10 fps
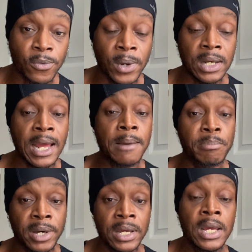or whatnot.
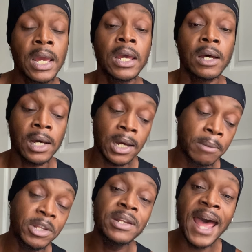But
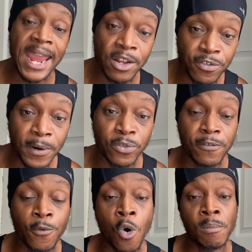the diet is first and
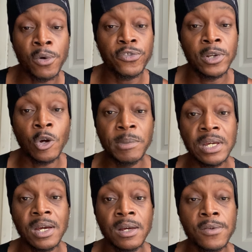foremost,
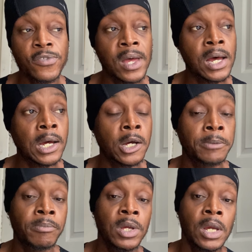because
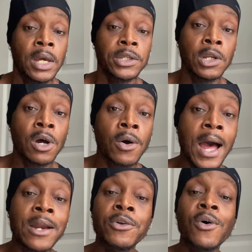I
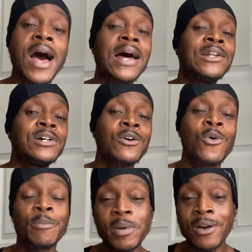don't know how I look
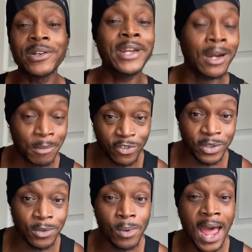or appear on camera to
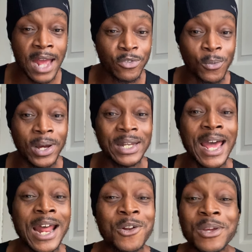you guys or
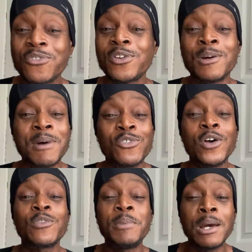whatnot. I don't consider
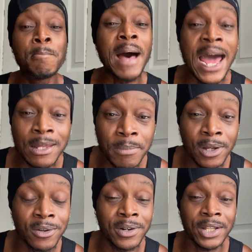myself to be a
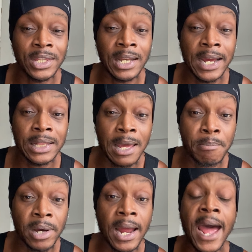bodybuilder or nothing like that,
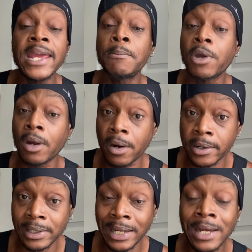but I am
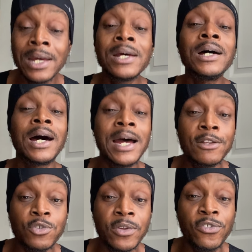currently
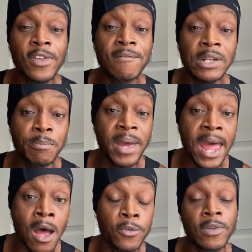170
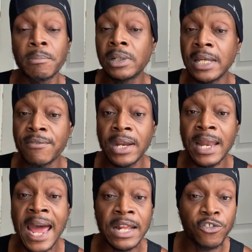pounds, and believe it or
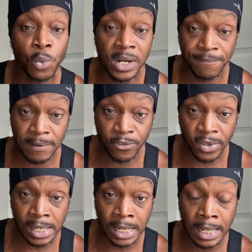not, in
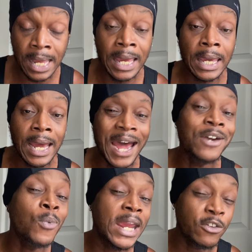2015 I
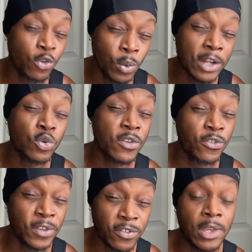weighed
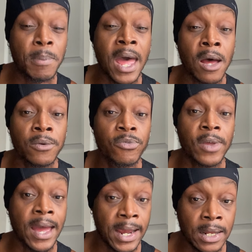260 pounds. All
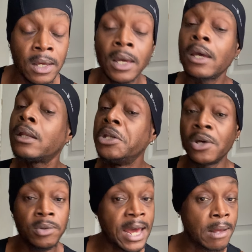right.
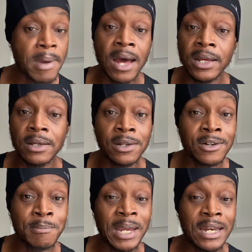No doubt about it. You know
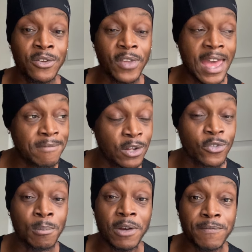what I mean? There's evidence
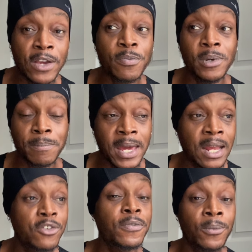on my Facebook
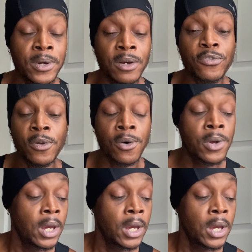page, for real. So,